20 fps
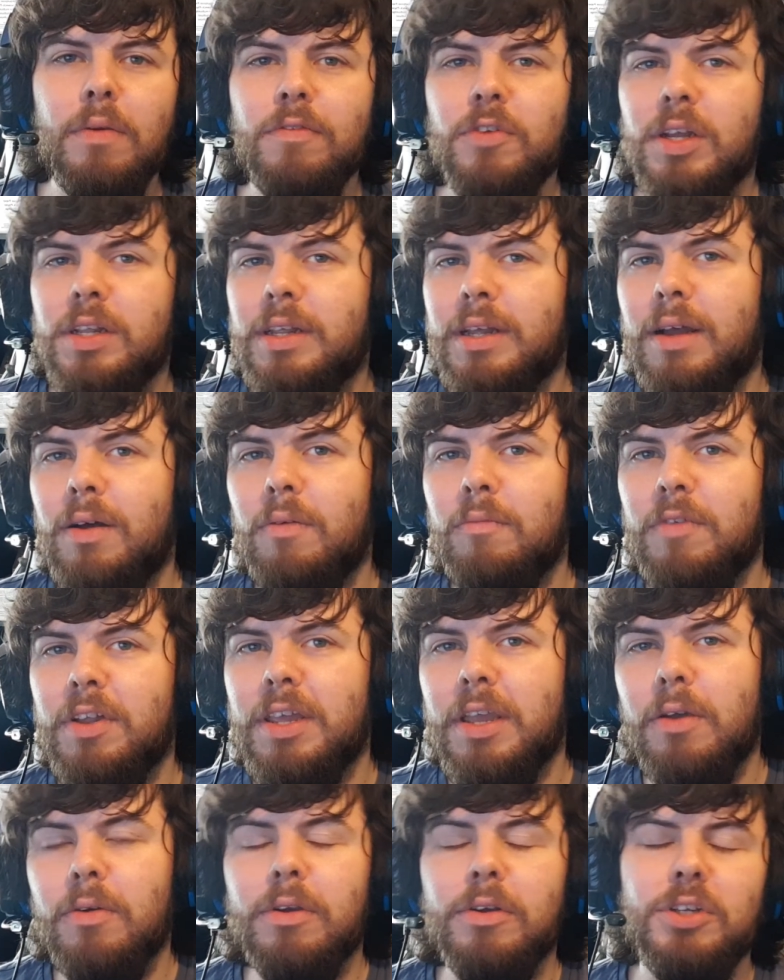If you checked it out on
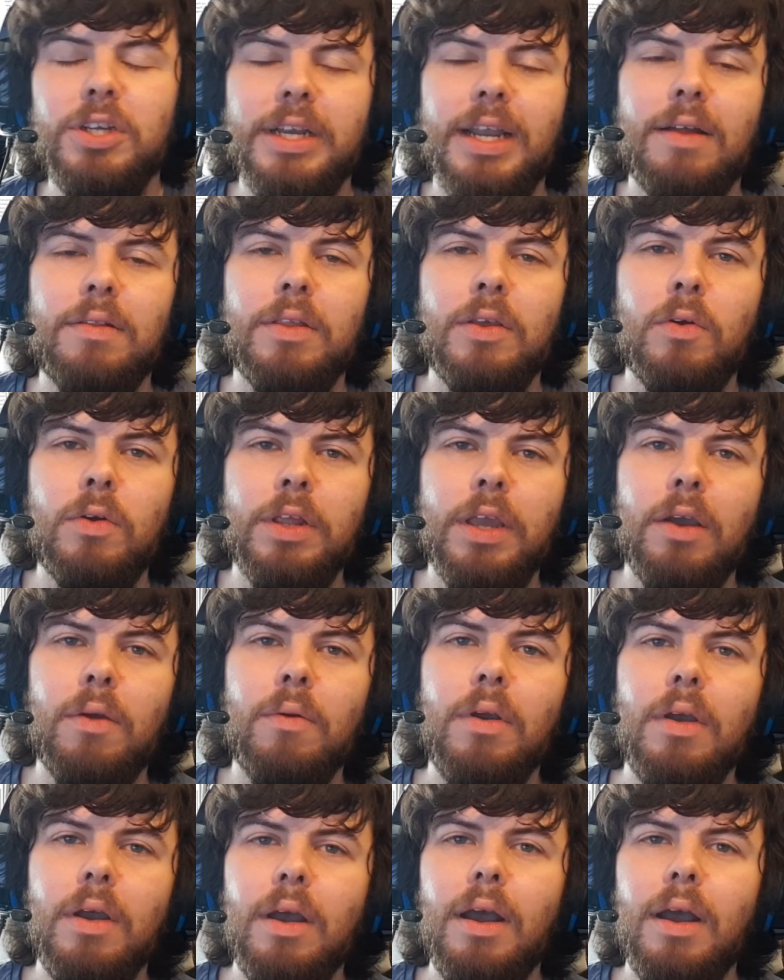video, go check out the audio.